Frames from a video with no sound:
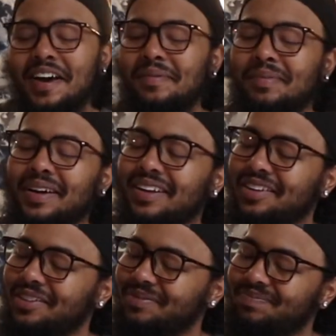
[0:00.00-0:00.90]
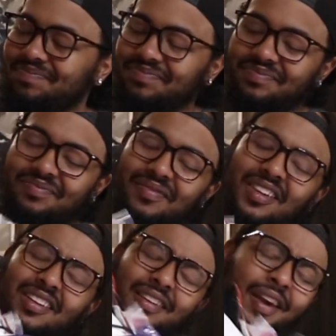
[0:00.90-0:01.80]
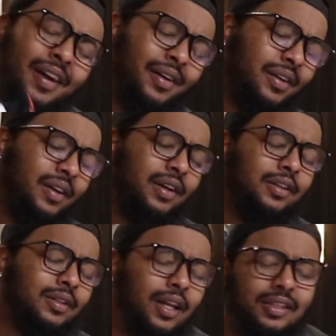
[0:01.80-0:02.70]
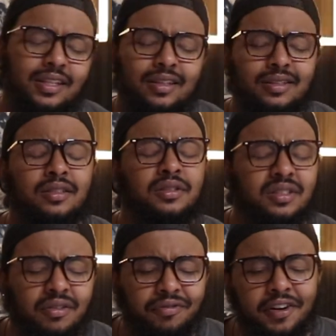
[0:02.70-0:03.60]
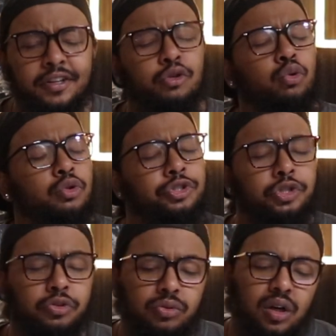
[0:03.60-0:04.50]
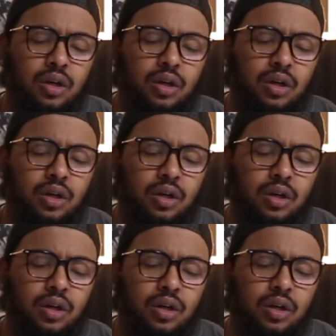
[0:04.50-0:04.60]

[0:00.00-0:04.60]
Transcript: But yeah, like I said, this is a very cool shoe.